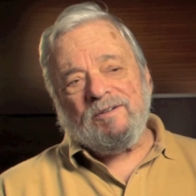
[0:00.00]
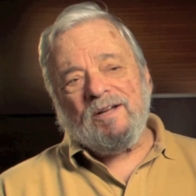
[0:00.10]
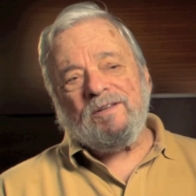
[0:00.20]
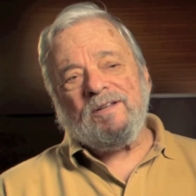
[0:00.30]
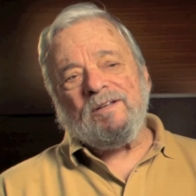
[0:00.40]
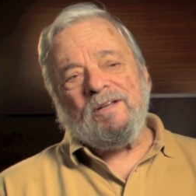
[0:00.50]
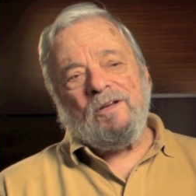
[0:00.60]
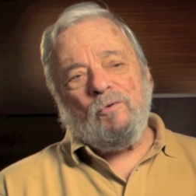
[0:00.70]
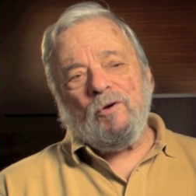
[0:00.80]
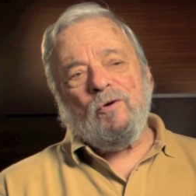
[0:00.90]
I think
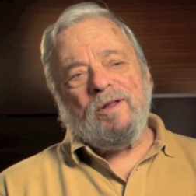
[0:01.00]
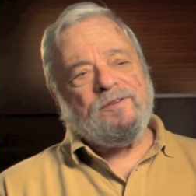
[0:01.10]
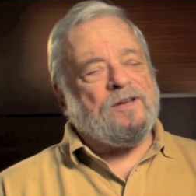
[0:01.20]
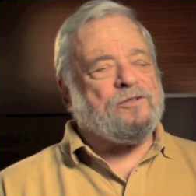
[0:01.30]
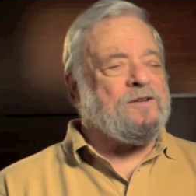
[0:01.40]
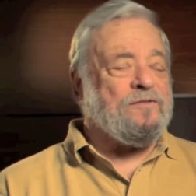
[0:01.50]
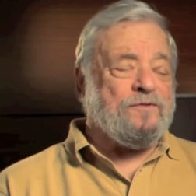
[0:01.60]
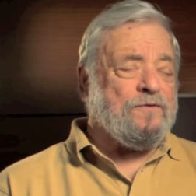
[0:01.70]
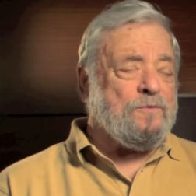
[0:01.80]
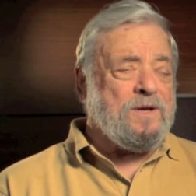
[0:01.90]
recording sessions
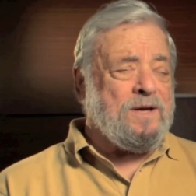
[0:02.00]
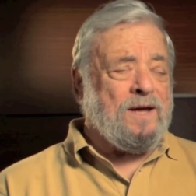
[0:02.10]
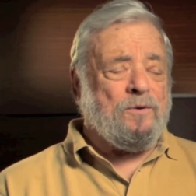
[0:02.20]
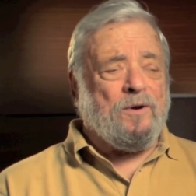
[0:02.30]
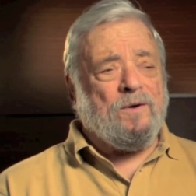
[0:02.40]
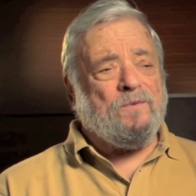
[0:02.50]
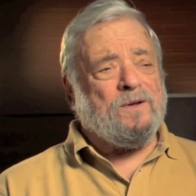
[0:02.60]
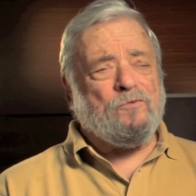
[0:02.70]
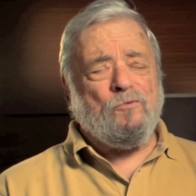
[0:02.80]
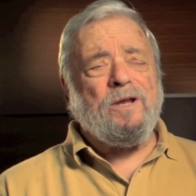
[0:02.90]
for me anyway are
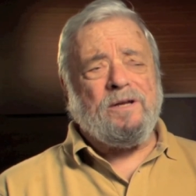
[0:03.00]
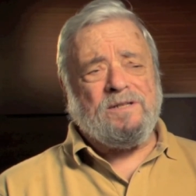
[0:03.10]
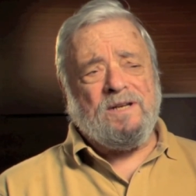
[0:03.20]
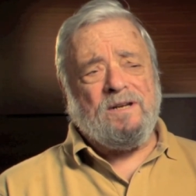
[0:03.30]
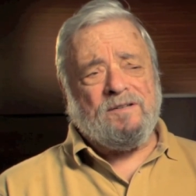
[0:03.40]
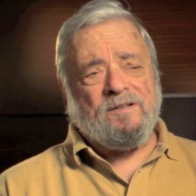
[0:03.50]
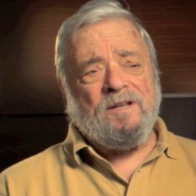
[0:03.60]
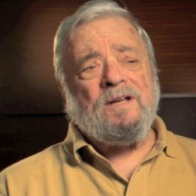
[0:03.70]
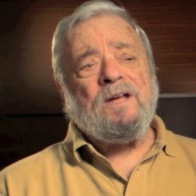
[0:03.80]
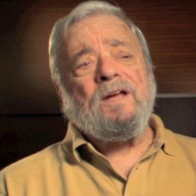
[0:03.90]
really tedious
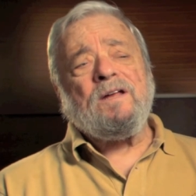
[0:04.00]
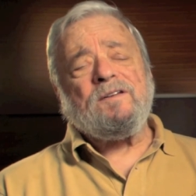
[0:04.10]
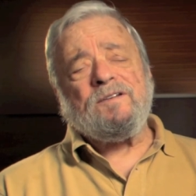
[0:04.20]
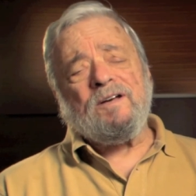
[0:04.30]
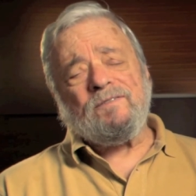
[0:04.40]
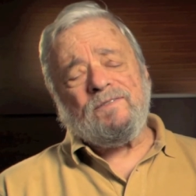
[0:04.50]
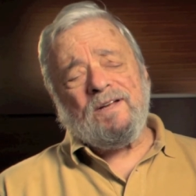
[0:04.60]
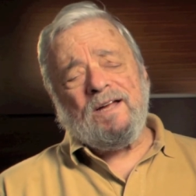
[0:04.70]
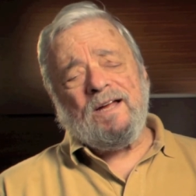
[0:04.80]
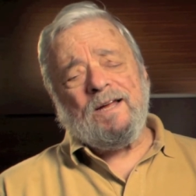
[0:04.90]
stuff,
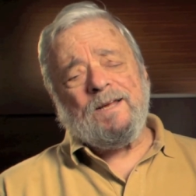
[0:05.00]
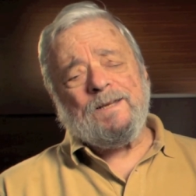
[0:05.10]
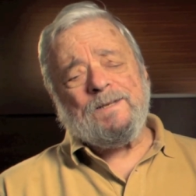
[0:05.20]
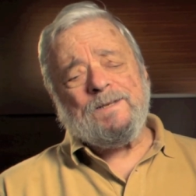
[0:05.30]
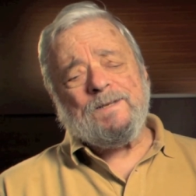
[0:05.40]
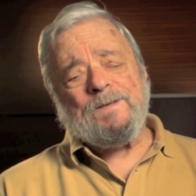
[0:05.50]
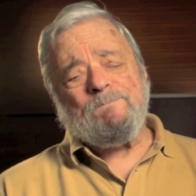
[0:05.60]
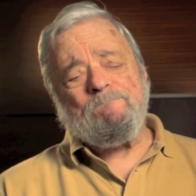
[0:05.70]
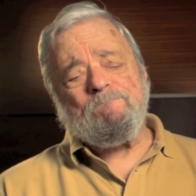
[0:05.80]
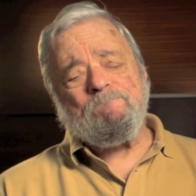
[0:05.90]
and
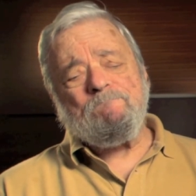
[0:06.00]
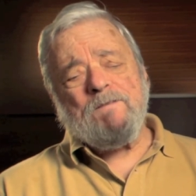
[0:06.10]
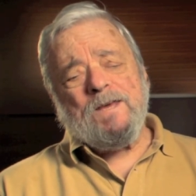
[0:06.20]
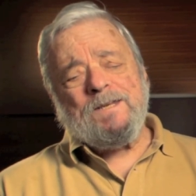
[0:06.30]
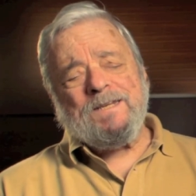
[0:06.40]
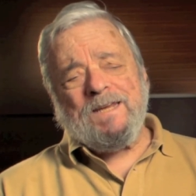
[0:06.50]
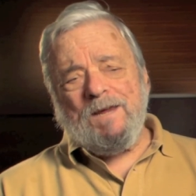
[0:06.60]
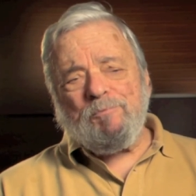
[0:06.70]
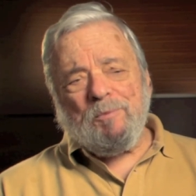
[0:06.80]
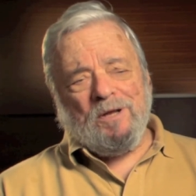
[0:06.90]
um, to
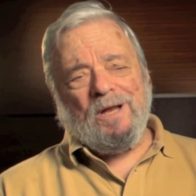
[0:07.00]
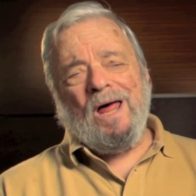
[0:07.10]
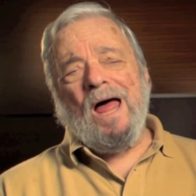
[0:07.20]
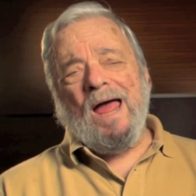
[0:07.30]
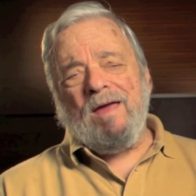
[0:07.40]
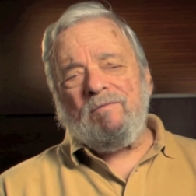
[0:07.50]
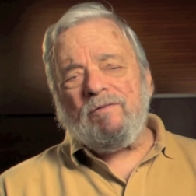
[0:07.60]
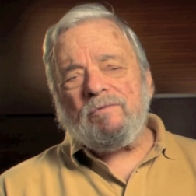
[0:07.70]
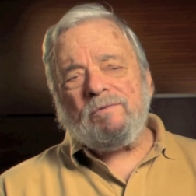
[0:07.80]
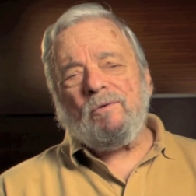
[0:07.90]
keep them alive
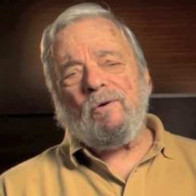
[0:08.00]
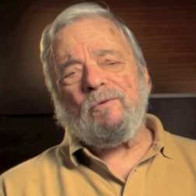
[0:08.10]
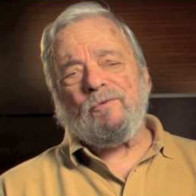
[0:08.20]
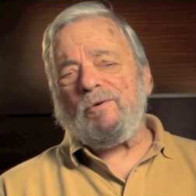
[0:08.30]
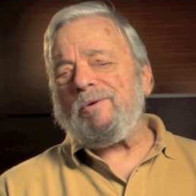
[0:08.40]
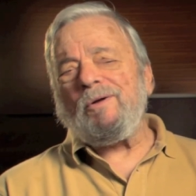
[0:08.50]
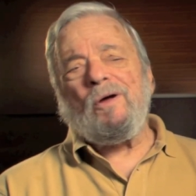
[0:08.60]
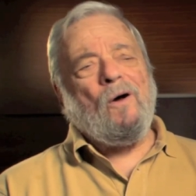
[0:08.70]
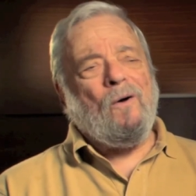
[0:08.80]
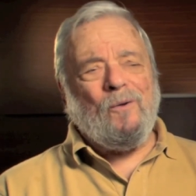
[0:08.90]
all for a
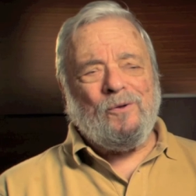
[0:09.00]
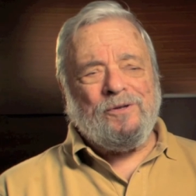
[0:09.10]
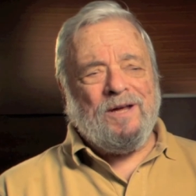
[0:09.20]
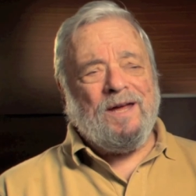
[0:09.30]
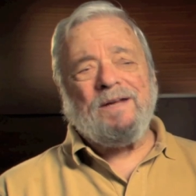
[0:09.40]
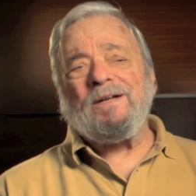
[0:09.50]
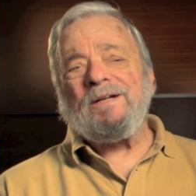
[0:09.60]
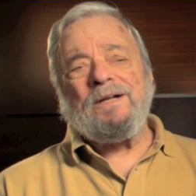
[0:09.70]
whole day,